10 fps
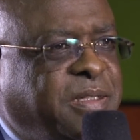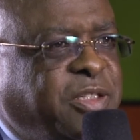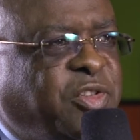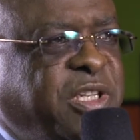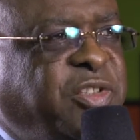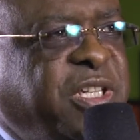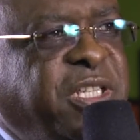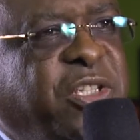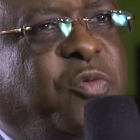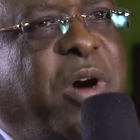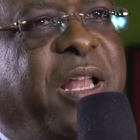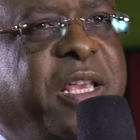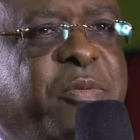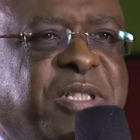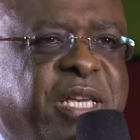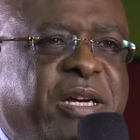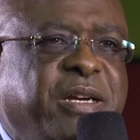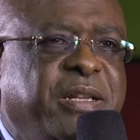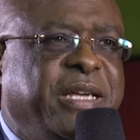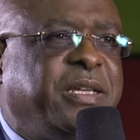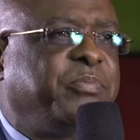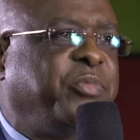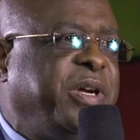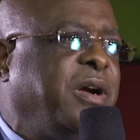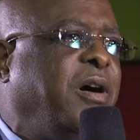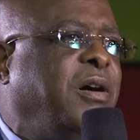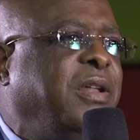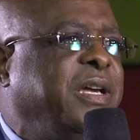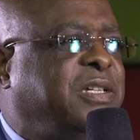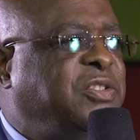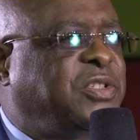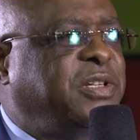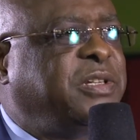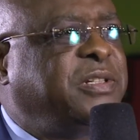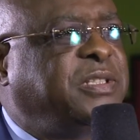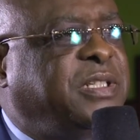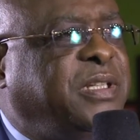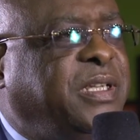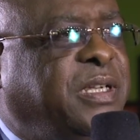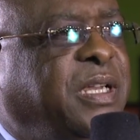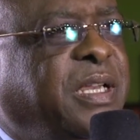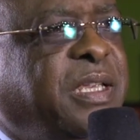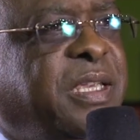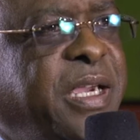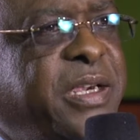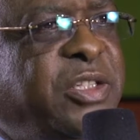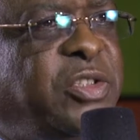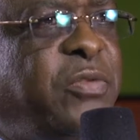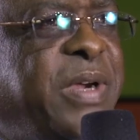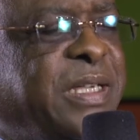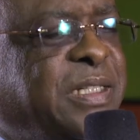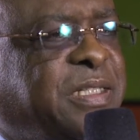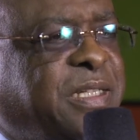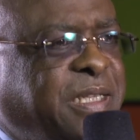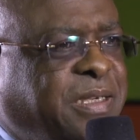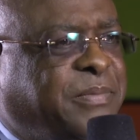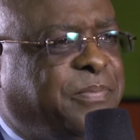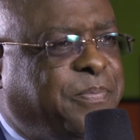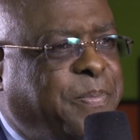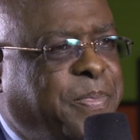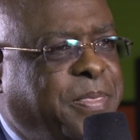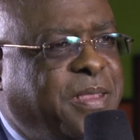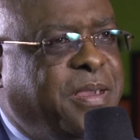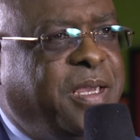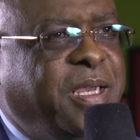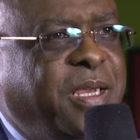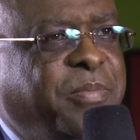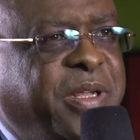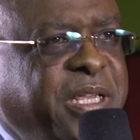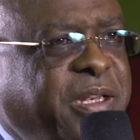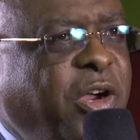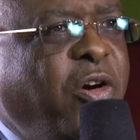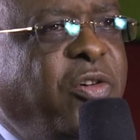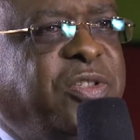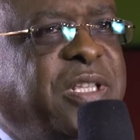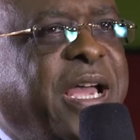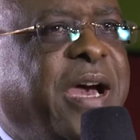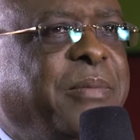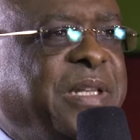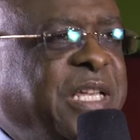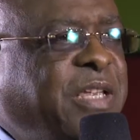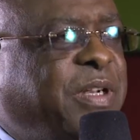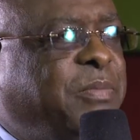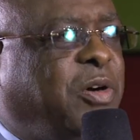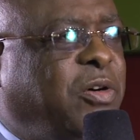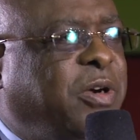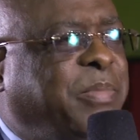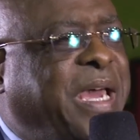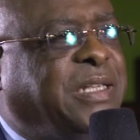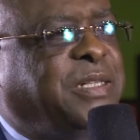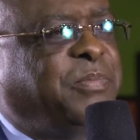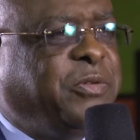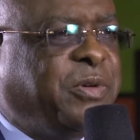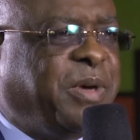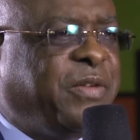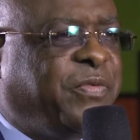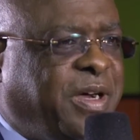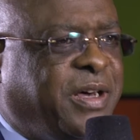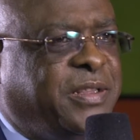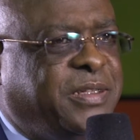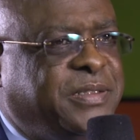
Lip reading: You see, Jesus, while he was here, they could bring all their concerns and their cares directly to him. But he knows now I'm leaving, I'm going back to be with my Father.